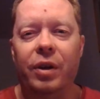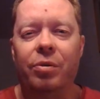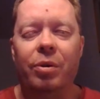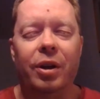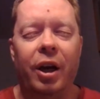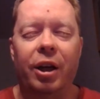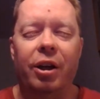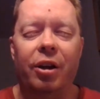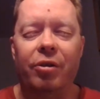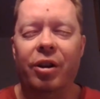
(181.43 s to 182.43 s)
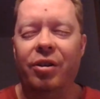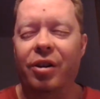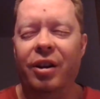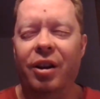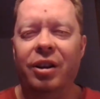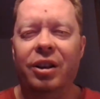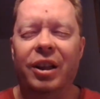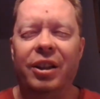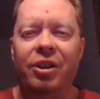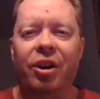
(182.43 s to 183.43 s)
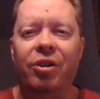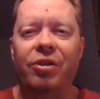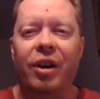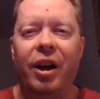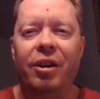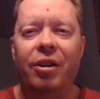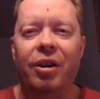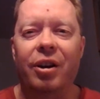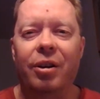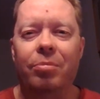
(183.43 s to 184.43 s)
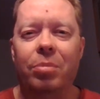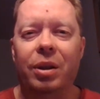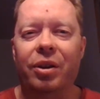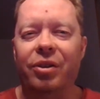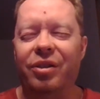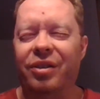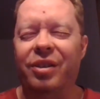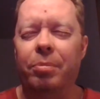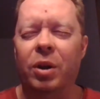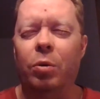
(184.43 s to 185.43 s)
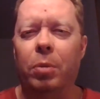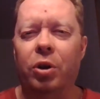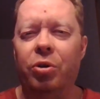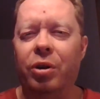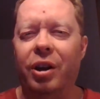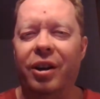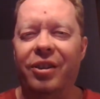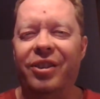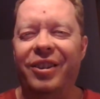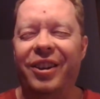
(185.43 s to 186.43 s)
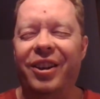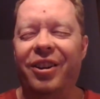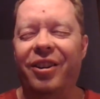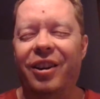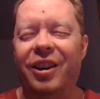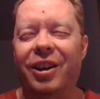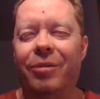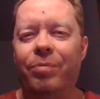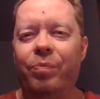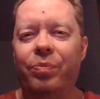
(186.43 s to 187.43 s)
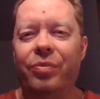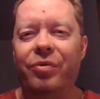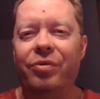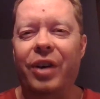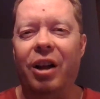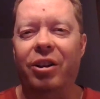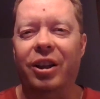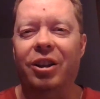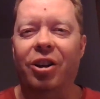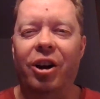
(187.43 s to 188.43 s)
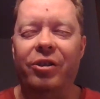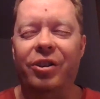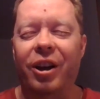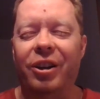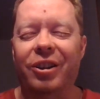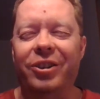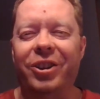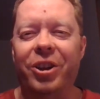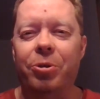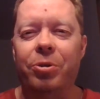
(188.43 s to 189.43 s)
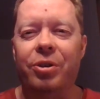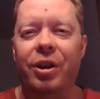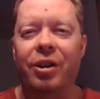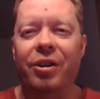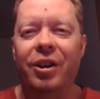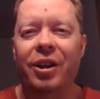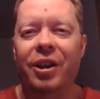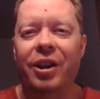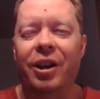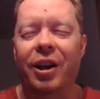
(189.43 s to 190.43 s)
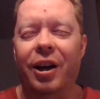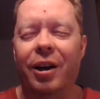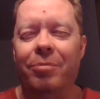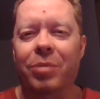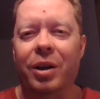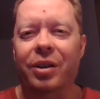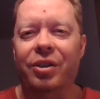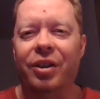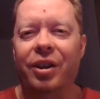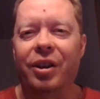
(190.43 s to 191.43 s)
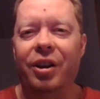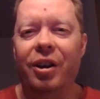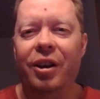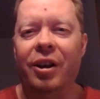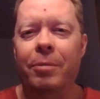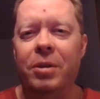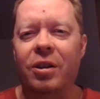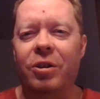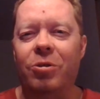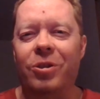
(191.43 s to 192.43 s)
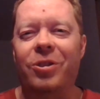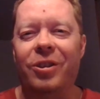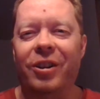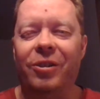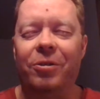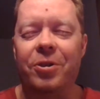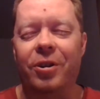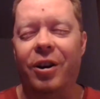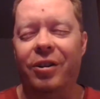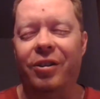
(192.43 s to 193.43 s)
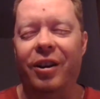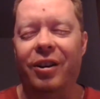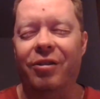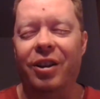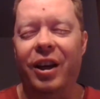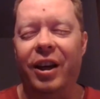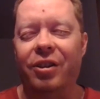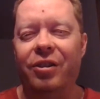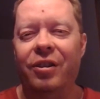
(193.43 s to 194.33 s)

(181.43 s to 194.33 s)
this one kind of, it, it, a little on the dark side, um, but there's a, some humor to it, I guess, in there. Um, following along is kind of a little interesting, uh, but uh, it keeps you interested, that's for sure. I'll, I'll give you that.